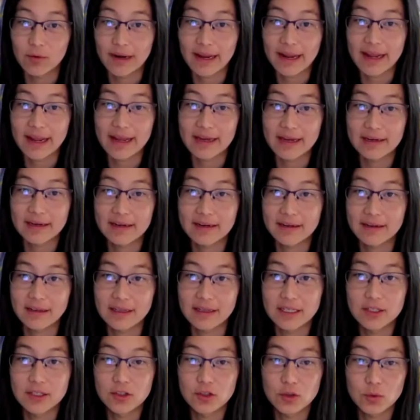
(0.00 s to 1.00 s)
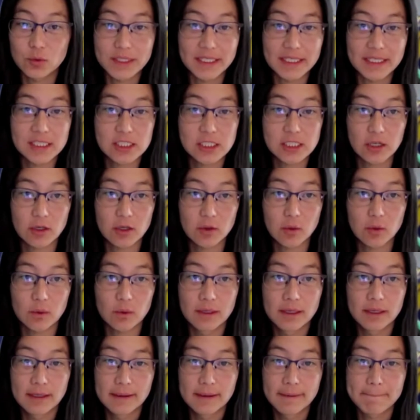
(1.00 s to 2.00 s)
And in doing so,
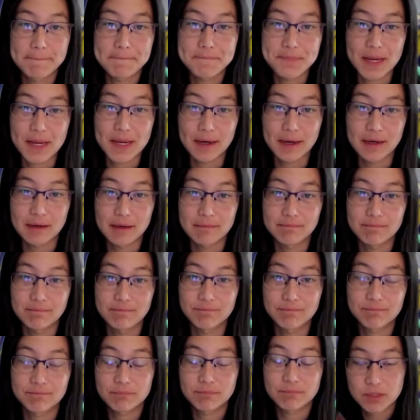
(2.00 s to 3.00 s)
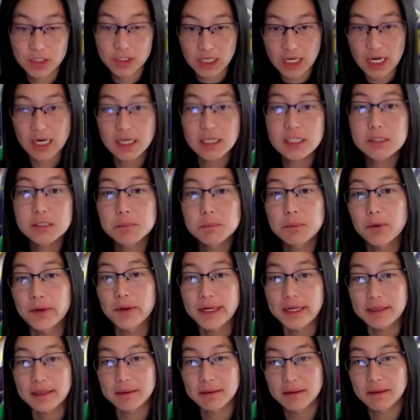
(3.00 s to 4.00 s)
to Hung's
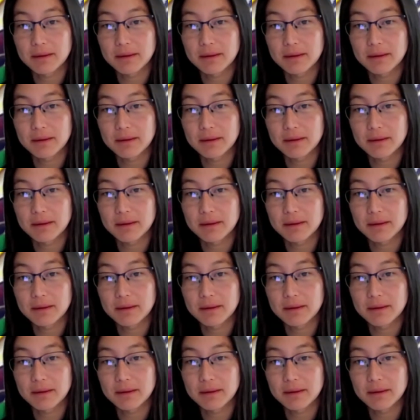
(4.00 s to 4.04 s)
point,